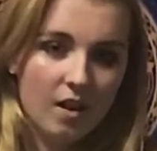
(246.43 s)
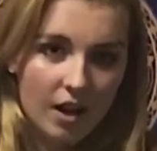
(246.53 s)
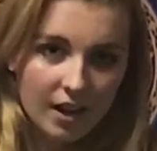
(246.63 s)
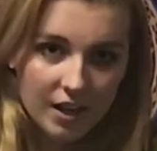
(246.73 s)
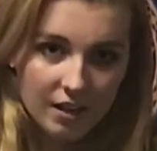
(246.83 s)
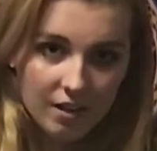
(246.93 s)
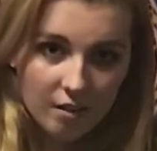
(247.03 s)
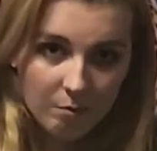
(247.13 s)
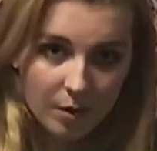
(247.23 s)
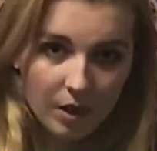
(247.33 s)
I hit
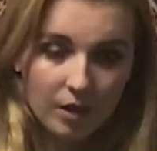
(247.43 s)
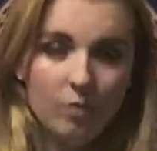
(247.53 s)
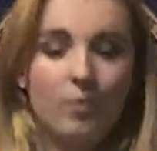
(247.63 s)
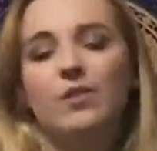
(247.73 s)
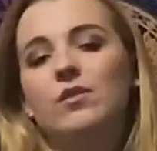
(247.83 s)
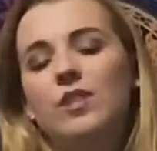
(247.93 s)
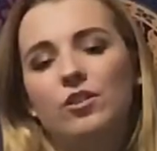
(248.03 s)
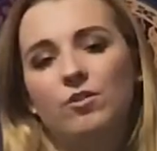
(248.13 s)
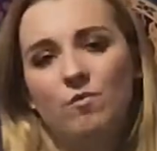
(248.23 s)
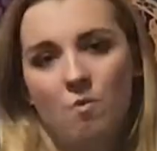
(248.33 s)
the bark with
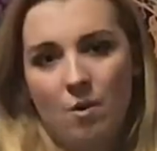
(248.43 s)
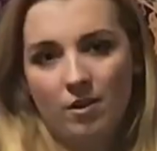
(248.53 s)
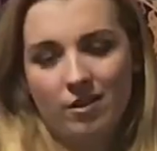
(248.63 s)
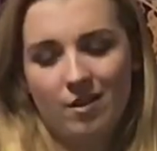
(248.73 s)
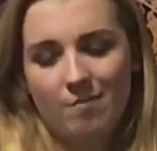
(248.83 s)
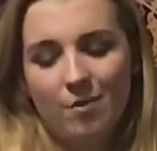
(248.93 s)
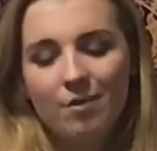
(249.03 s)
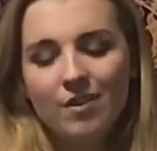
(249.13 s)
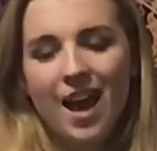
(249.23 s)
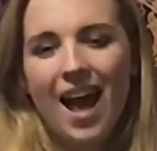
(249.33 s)
such force that
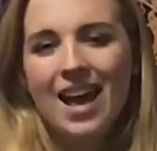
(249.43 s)
both the